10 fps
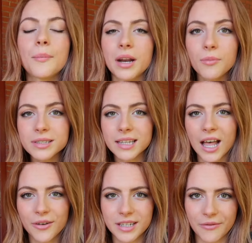But I was a
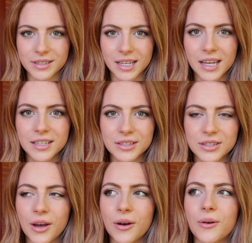calorie deficit,
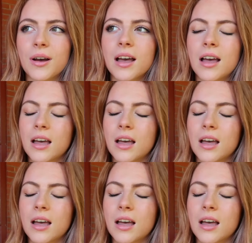so